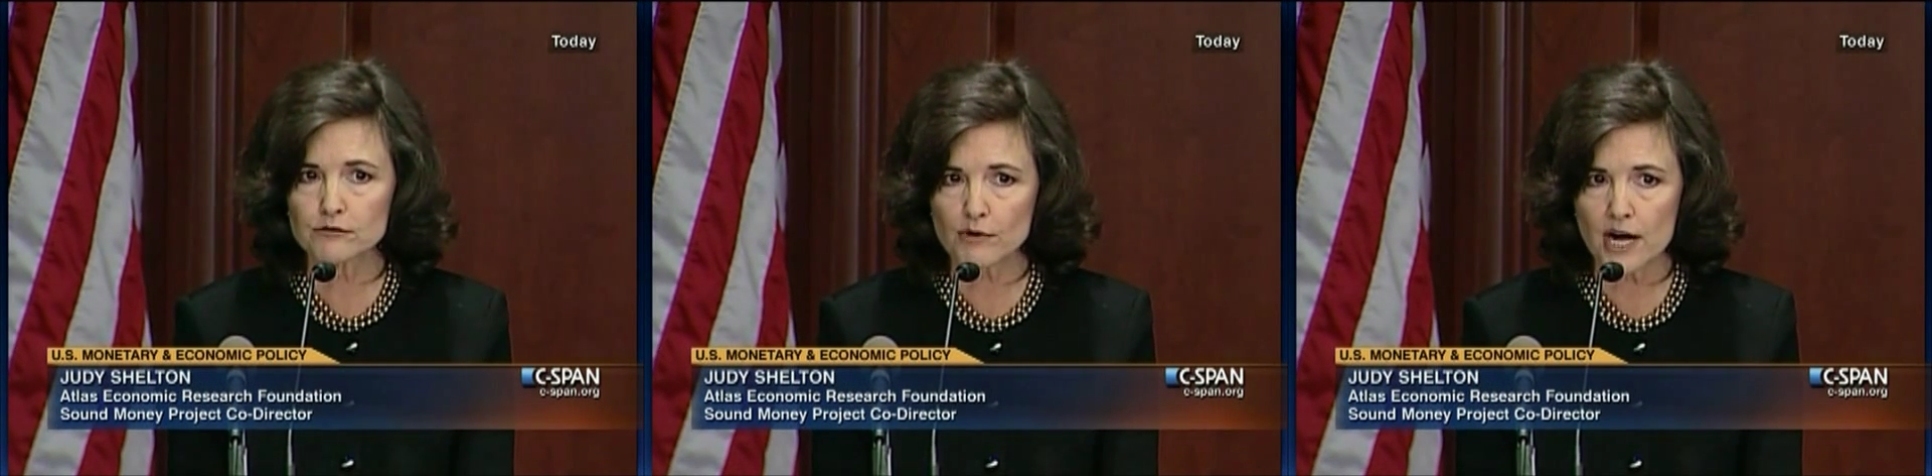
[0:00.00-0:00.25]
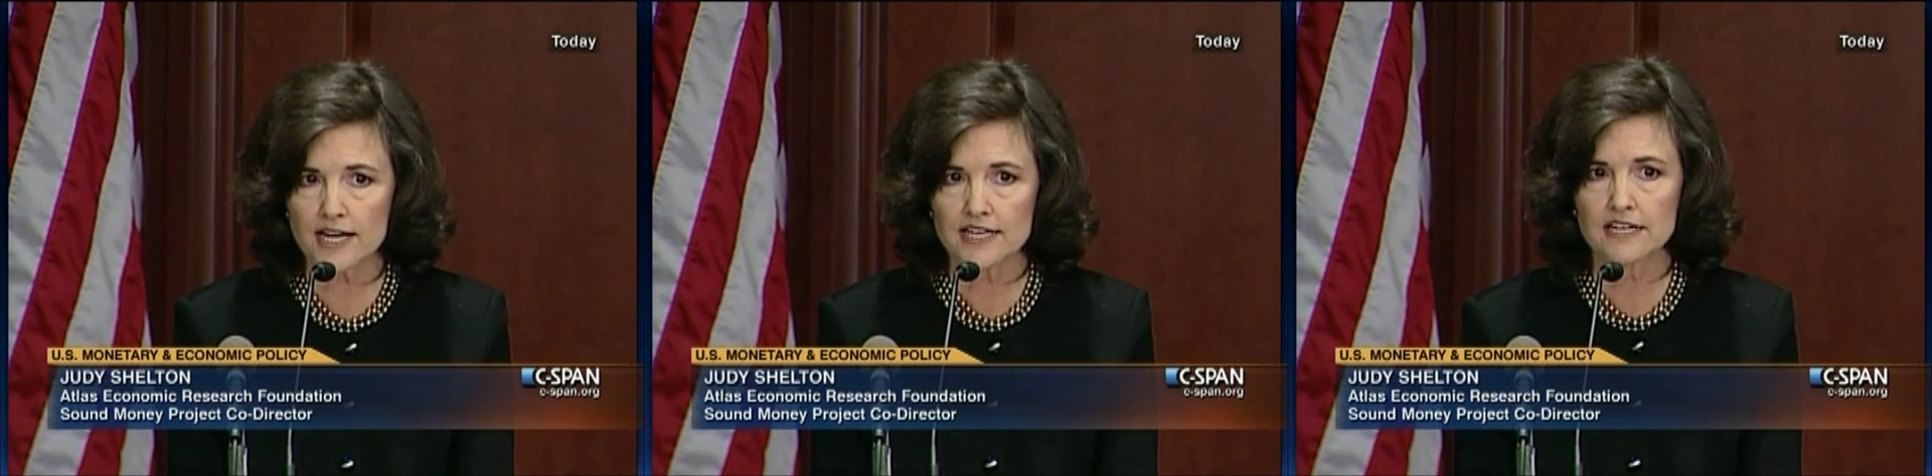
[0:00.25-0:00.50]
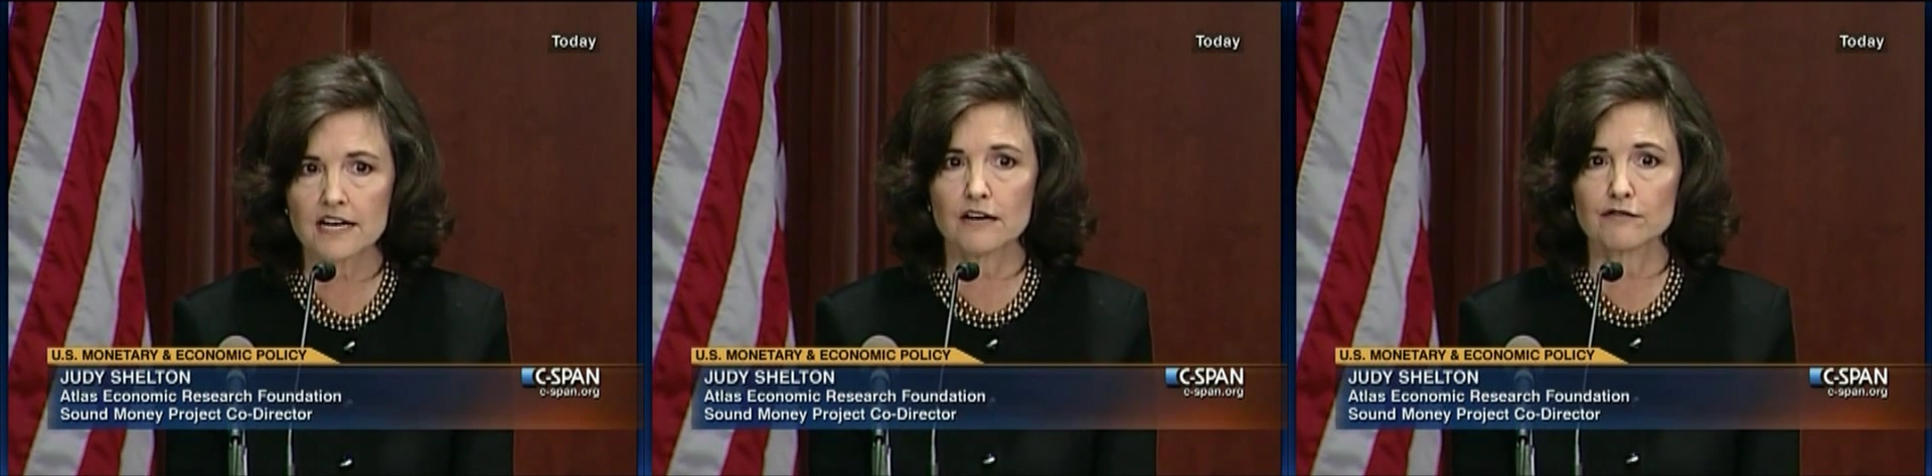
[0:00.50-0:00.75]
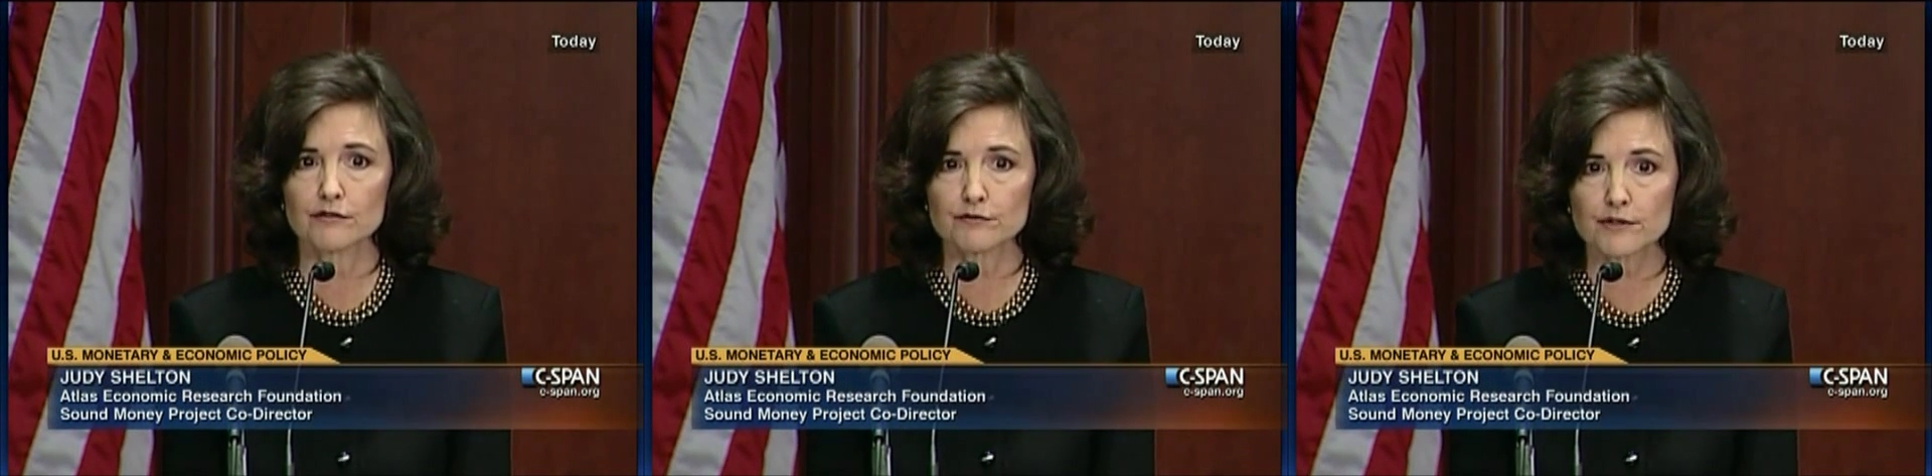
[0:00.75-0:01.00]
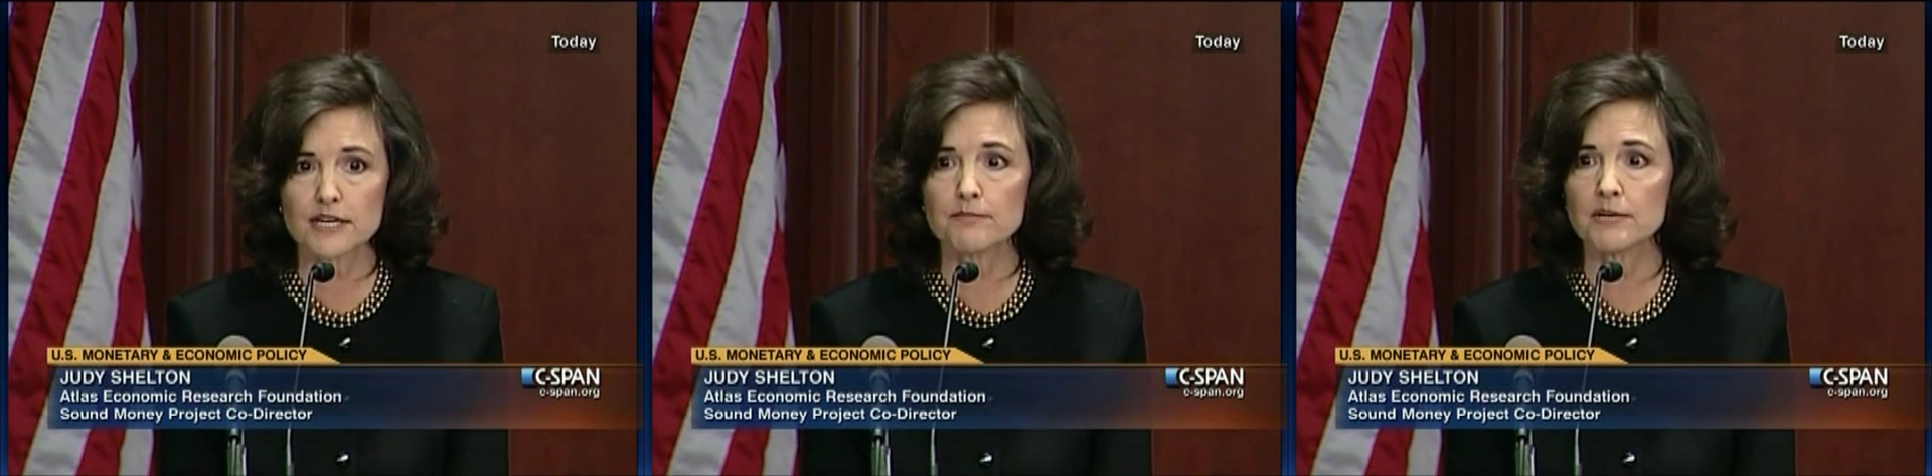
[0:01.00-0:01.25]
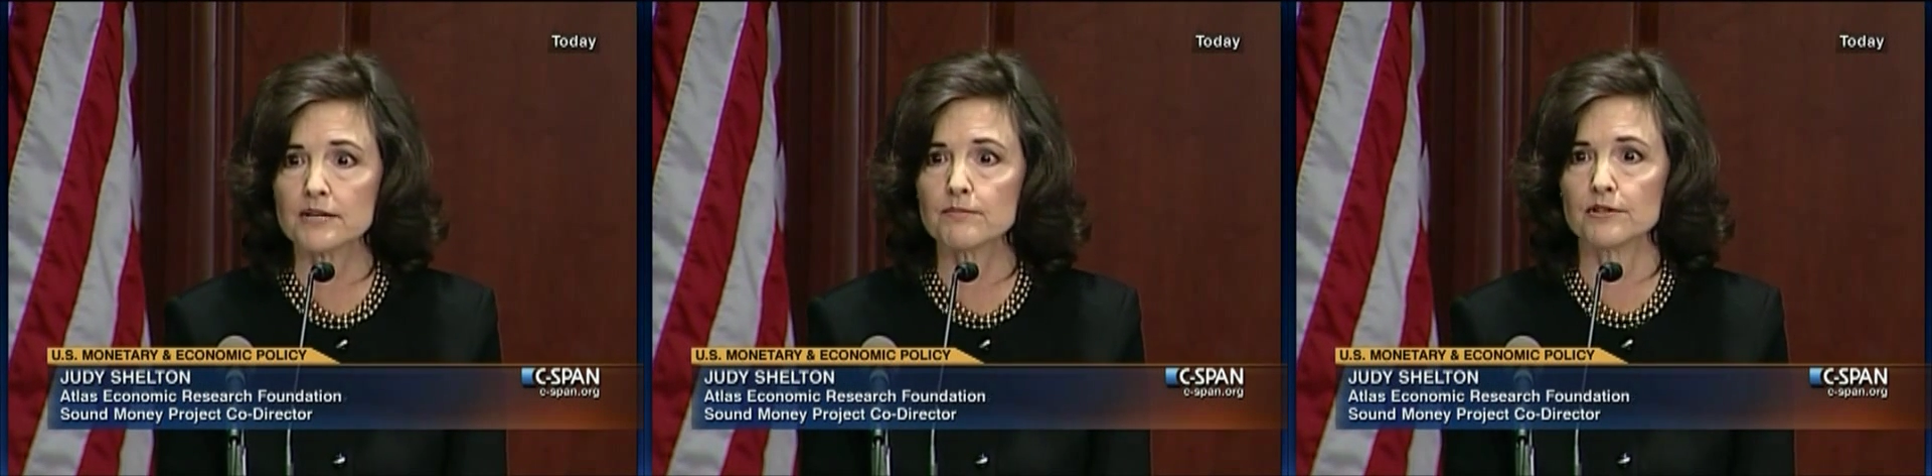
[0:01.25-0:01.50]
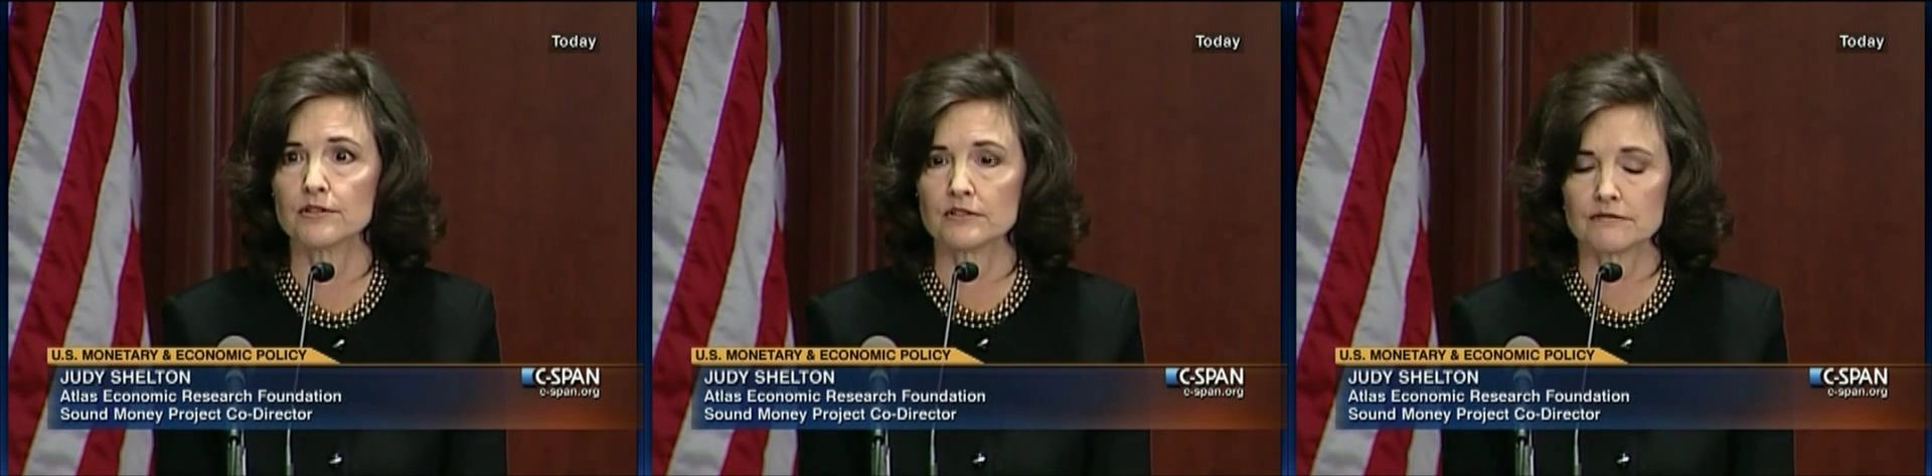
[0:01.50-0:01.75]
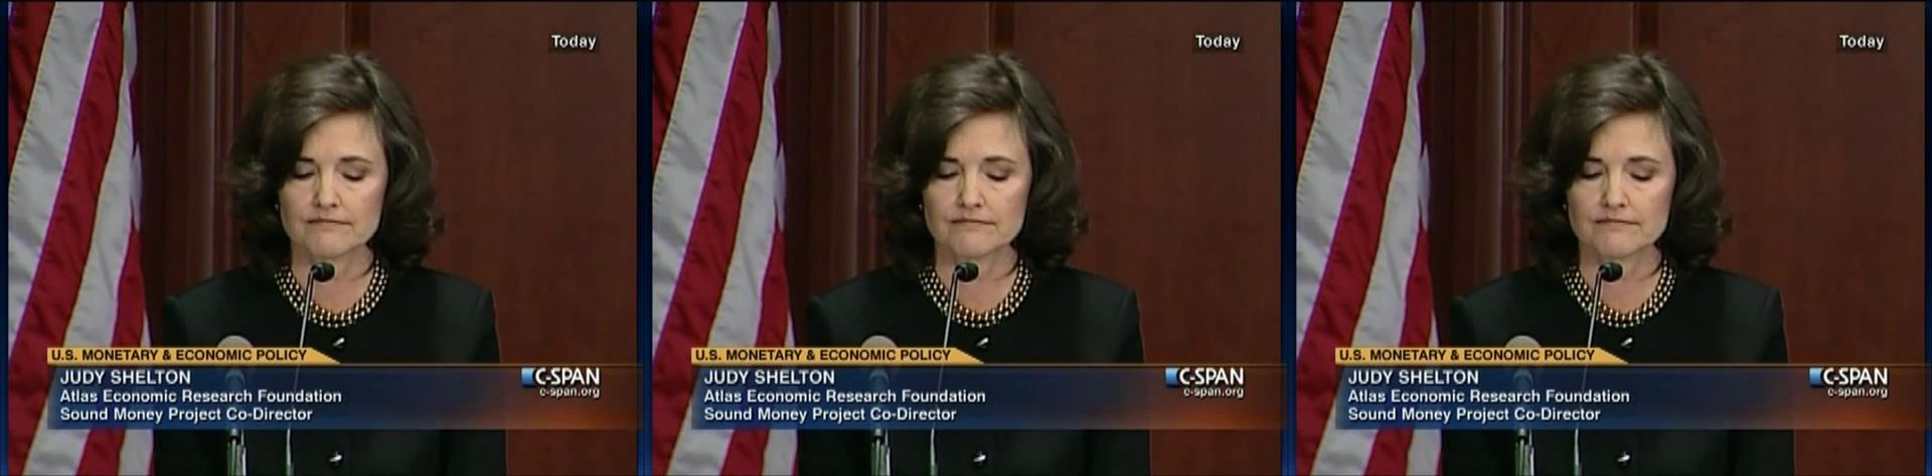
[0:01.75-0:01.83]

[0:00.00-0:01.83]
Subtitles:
right of a free people.